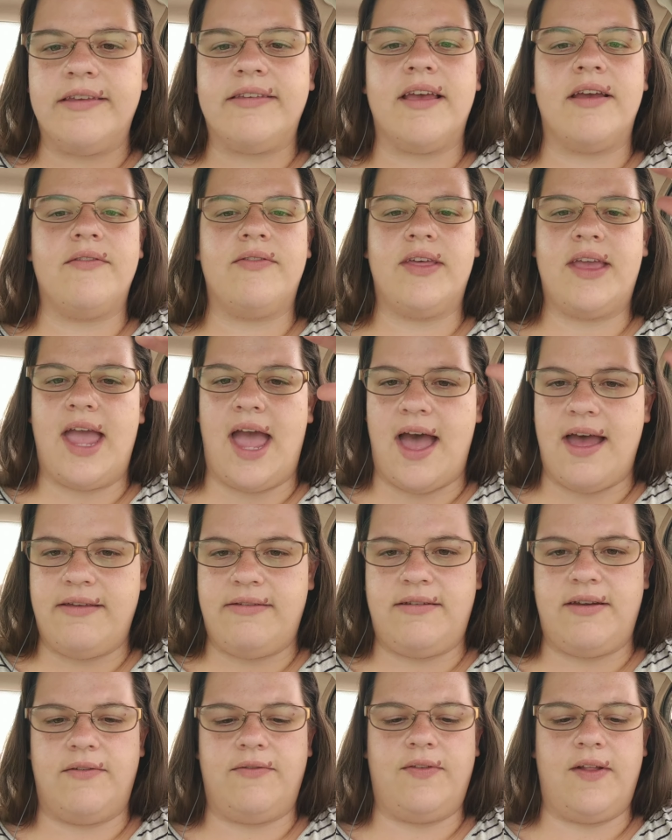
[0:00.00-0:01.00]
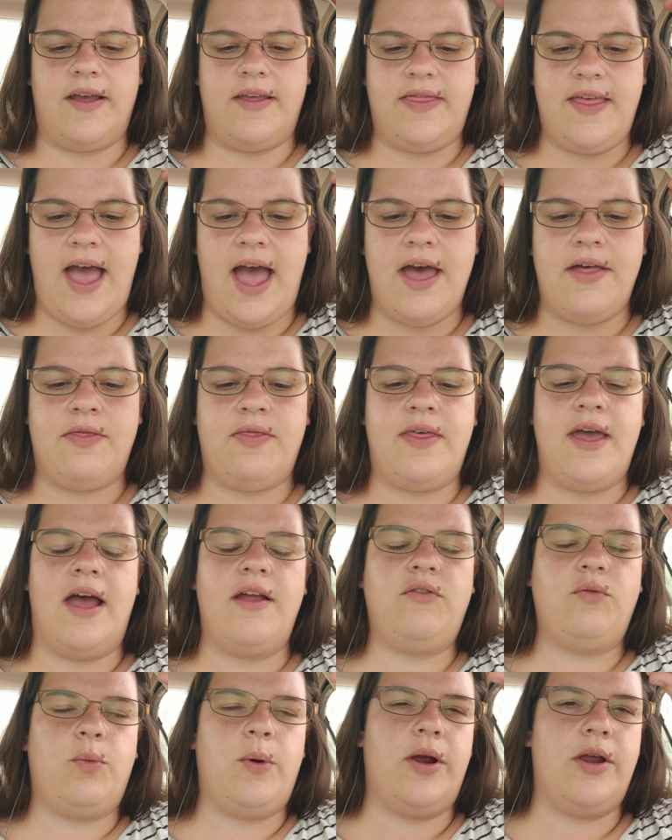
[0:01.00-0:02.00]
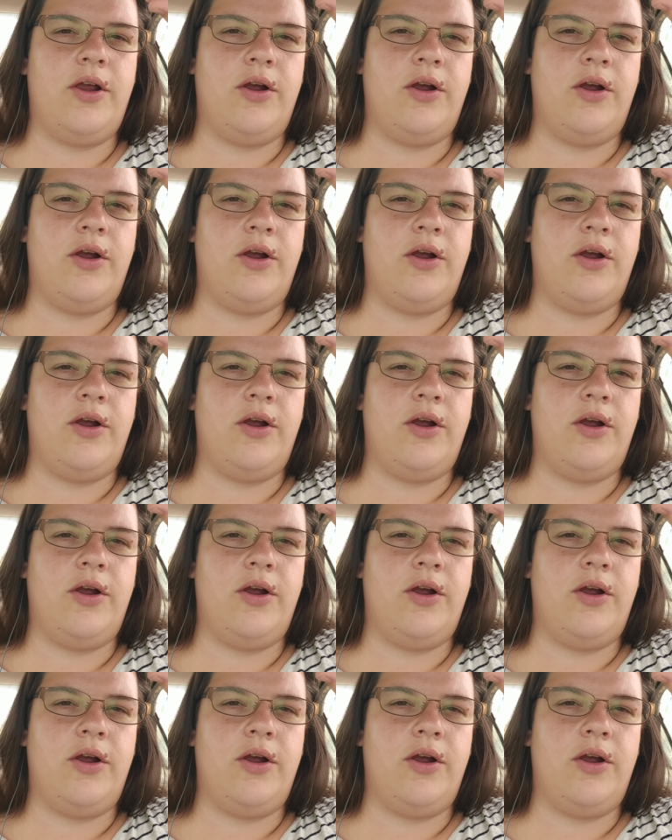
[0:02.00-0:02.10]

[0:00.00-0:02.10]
Save the Cat, stuff like that, that's where